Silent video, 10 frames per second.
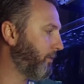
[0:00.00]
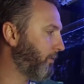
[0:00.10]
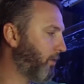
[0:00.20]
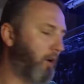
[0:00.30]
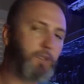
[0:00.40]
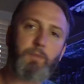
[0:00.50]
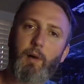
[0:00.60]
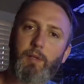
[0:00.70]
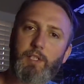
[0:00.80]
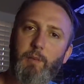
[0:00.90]
rose
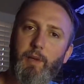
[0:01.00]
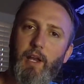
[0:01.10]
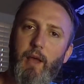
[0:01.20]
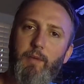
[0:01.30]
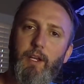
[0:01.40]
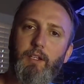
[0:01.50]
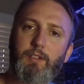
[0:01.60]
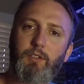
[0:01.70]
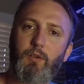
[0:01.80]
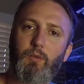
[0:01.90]
bubble tip anemone is
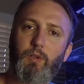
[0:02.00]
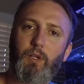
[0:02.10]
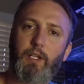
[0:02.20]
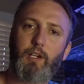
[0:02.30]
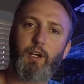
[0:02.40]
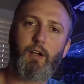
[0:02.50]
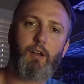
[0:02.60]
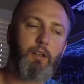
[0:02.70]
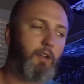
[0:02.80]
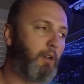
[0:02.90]
doing really
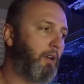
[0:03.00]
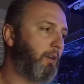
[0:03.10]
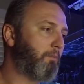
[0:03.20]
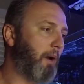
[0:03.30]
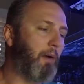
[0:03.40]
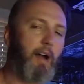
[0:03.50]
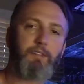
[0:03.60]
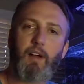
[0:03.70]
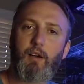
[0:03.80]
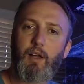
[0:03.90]
good. My rock
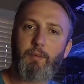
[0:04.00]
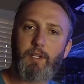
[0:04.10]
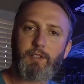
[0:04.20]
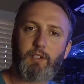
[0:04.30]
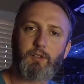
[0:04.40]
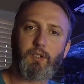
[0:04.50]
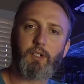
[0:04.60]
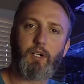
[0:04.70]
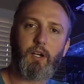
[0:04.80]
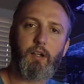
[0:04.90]
flower anemones are doing
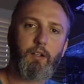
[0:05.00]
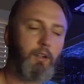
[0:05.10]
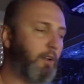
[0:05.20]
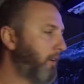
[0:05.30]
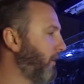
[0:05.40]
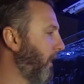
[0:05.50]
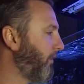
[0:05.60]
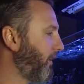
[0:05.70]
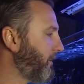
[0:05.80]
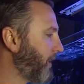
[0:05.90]
good.
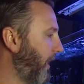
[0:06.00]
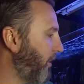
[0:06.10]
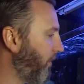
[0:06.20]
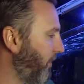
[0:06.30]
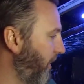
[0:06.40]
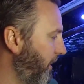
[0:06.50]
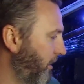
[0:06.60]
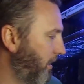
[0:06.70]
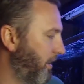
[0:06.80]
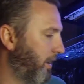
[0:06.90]
Everything's healthy.
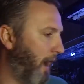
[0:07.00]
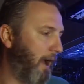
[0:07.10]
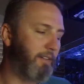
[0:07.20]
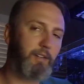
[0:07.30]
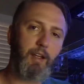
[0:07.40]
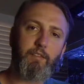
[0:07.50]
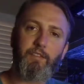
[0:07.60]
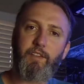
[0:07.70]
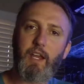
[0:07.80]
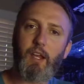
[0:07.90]
I did
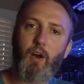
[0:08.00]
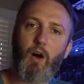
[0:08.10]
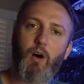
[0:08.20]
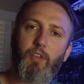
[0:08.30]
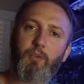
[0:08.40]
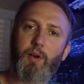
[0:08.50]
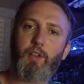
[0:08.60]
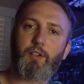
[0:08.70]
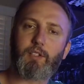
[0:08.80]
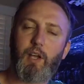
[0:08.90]
feed all three
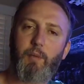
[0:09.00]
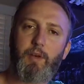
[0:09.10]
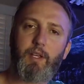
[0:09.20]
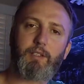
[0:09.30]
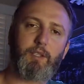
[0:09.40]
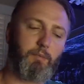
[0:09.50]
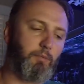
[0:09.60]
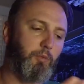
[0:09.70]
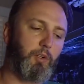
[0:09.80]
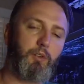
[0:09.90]
of those anemones
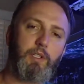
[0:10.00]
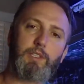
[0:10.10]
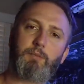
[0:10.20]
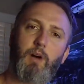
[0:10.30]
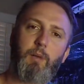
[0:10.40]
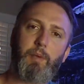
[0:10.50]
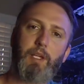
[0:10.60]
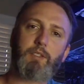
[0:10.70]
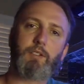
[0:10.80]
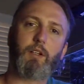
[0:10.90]
some really small
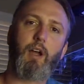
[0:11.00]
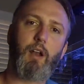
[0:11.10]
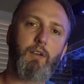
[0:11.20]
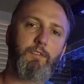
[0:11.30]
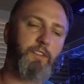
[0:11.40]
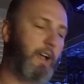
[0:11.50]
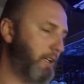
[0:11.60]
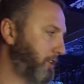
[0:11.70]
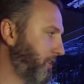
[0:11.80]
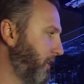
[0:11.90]
pieces of cut up
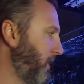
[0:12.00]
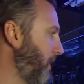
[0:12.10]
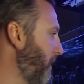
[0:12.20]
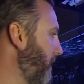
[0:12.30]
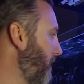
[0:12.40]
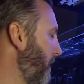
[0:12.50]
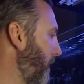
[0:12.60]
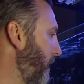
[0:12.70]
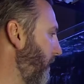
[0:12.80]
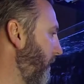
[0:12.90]
fish,
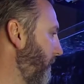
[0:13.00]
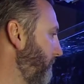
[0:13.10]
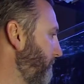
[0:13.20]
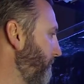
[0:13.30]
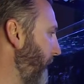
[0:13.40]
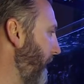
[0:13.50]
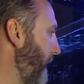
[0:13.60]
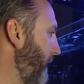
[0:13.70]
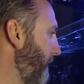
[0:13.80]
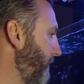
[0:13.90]

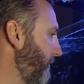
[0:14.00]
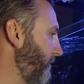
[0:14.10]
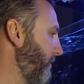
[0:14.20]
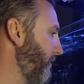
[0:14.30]
and